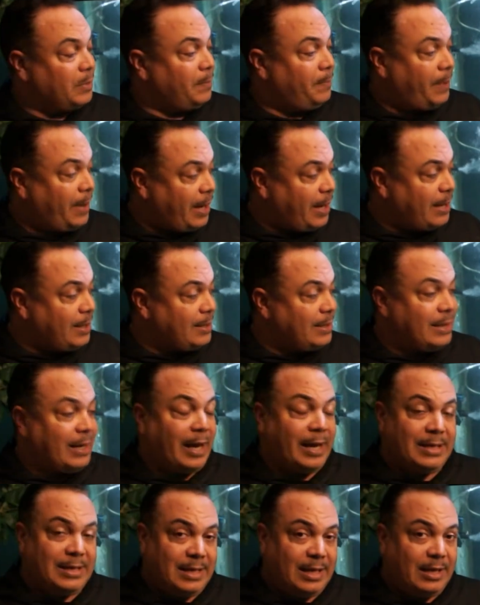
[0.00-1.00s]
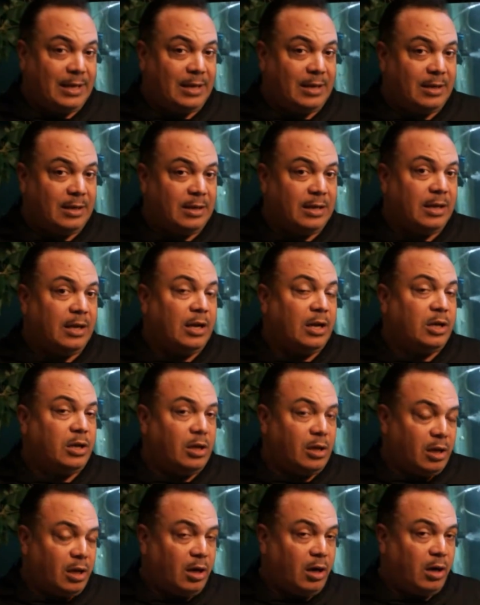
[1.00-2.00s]
But I didn't.
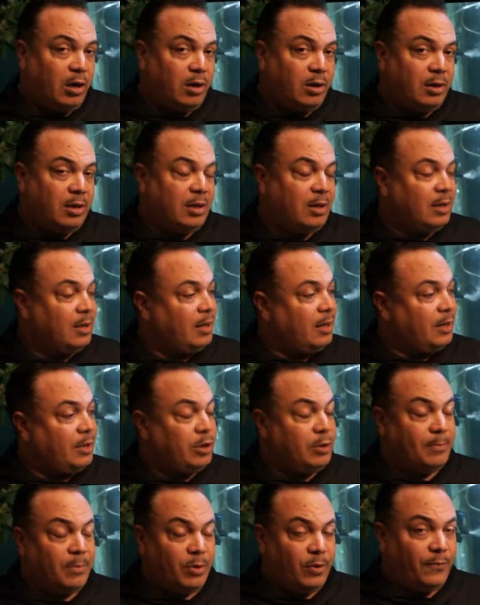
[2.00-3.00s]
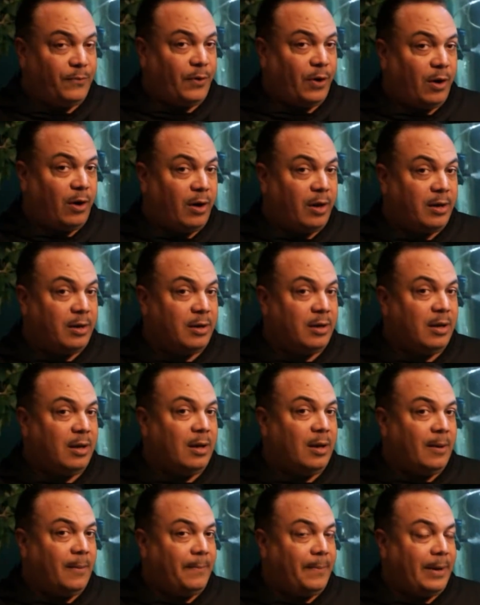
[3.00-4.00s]
You learn, you move on,
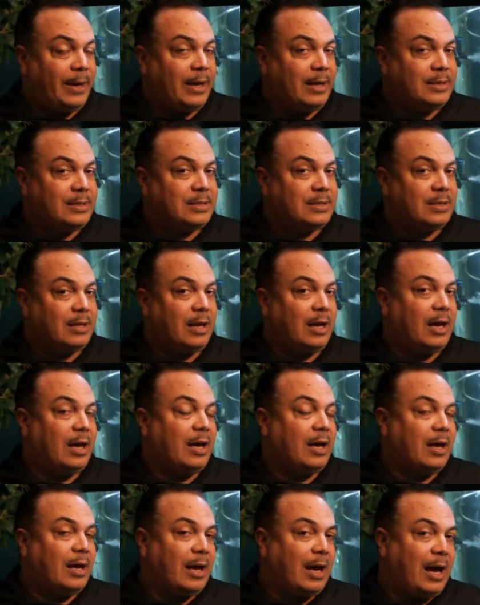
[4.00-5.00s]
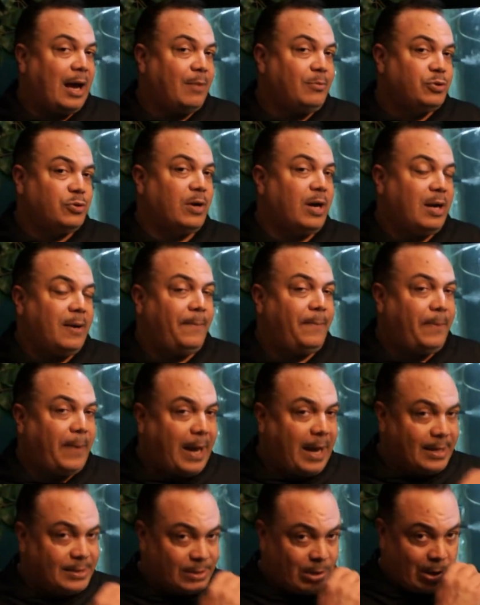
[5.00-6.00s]
but I'm trying to
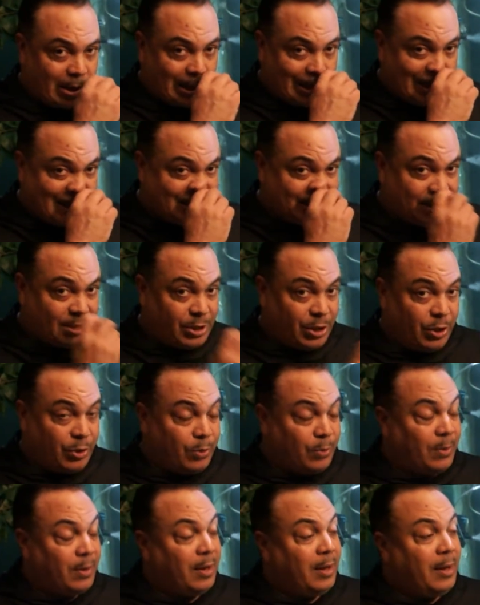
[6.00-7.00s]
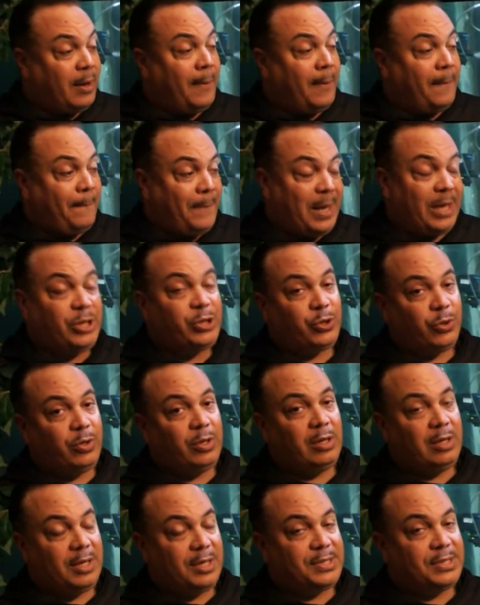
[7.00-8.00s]
pass on a lesson to you. Make sure
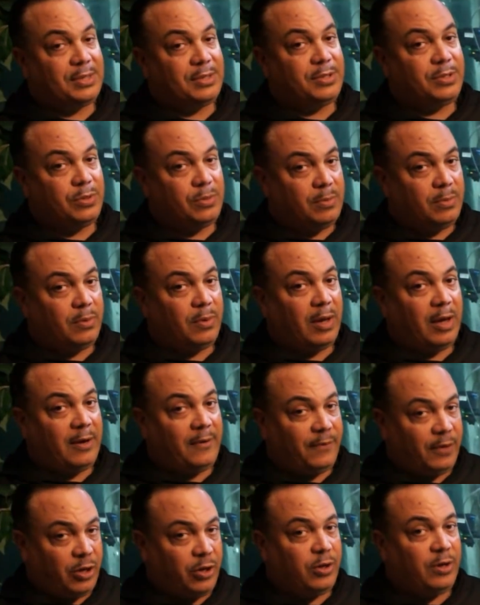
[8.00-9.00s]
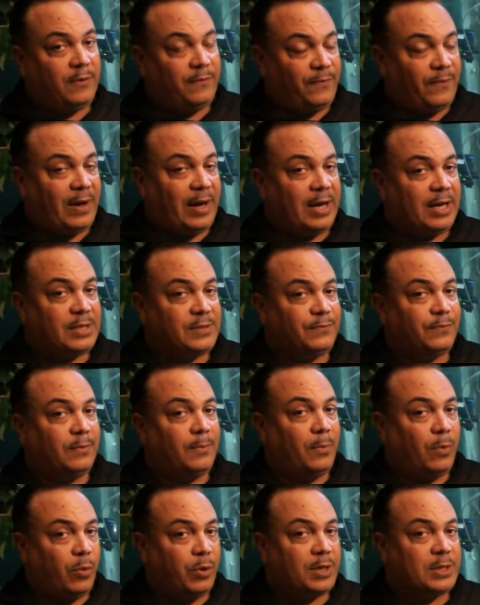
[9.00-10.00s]
you listen to a good advice from
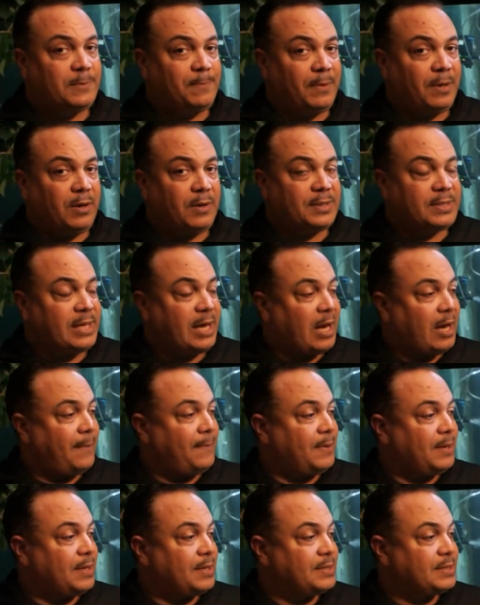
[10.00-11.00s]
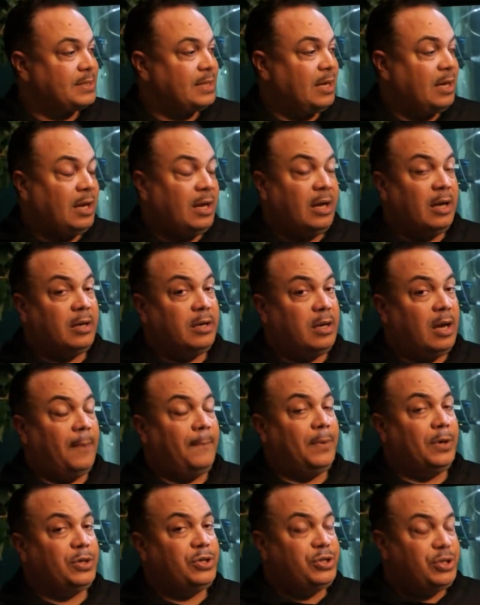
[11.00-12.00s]
more experienced hobbyists.
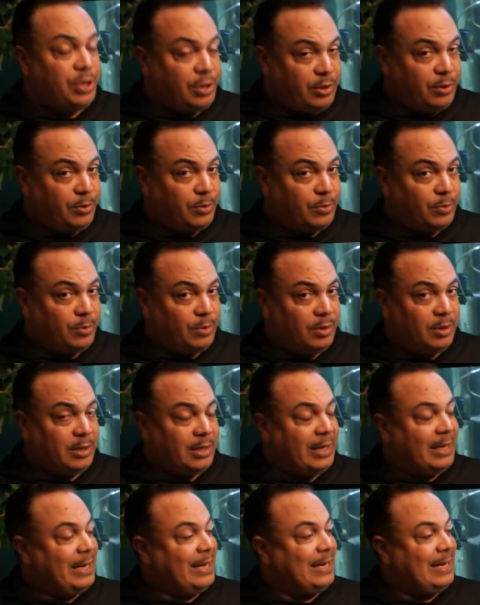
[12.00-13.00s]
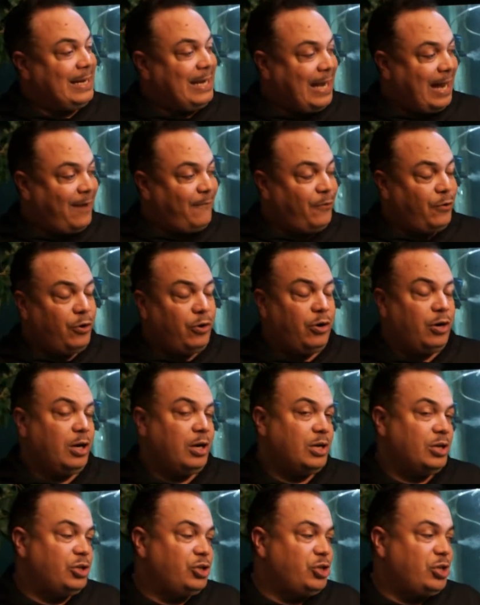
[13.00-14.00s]
Number 2, never
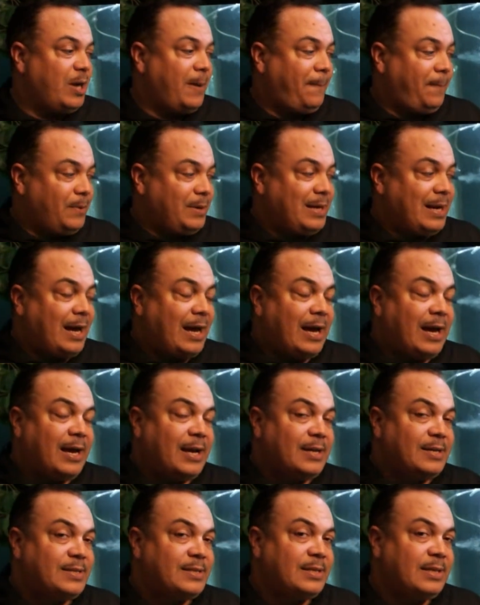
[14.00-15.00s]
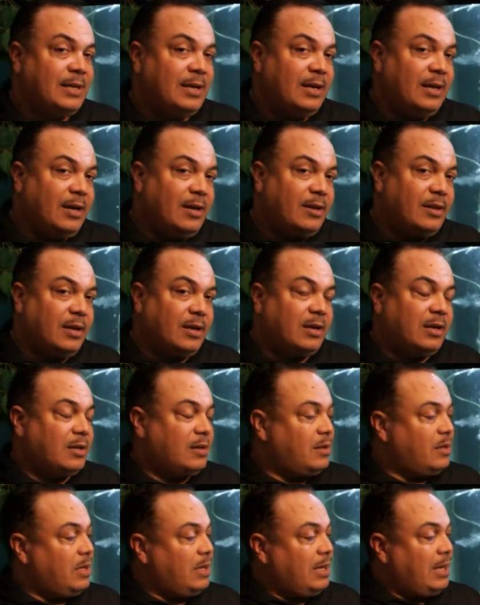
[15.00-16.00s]
jeopardize
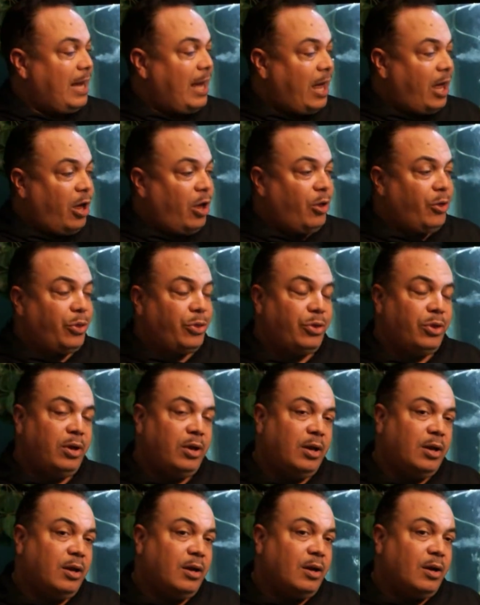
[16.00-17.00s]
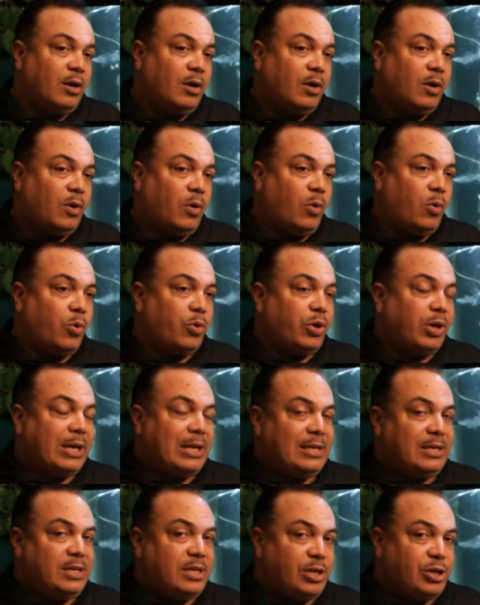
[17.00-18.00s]
the health or the
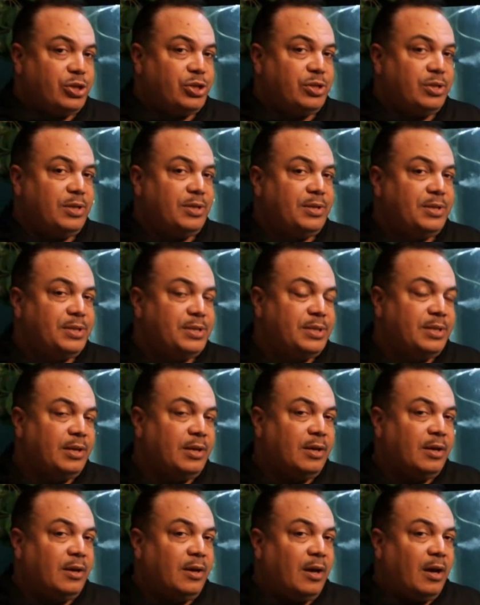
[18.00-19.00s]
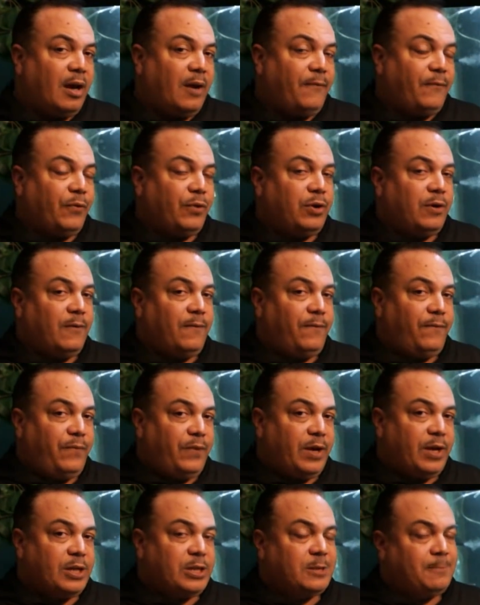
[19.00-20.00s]
conditions for your
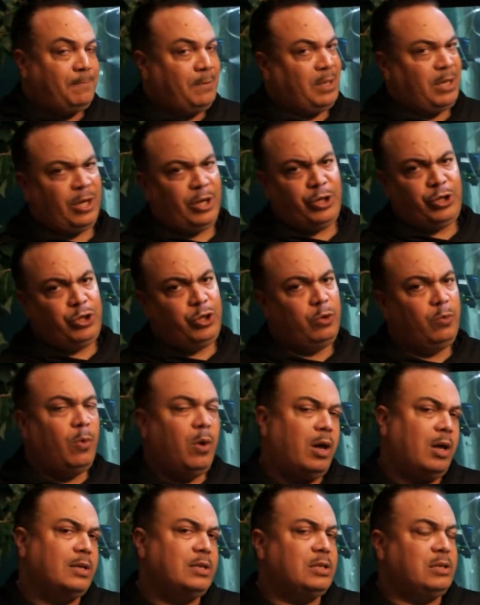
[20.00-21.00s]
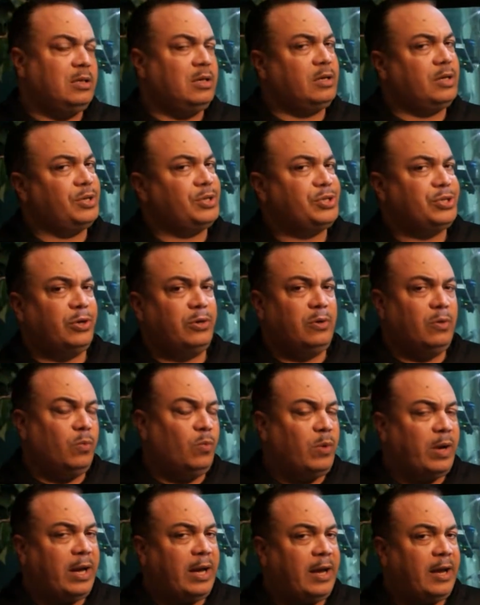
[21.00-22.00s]
fish because you want it to look a certain
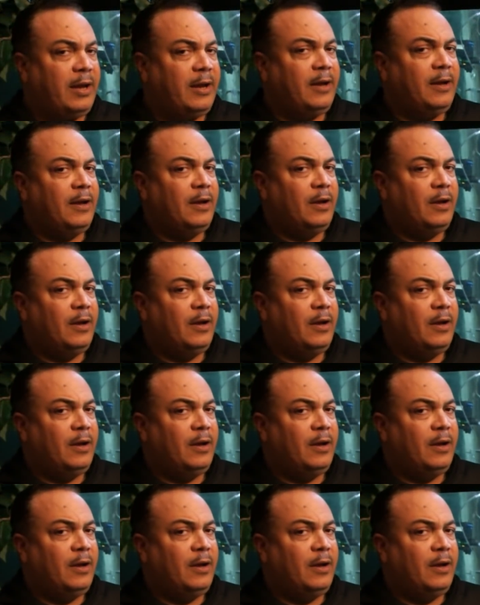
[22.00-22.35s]
way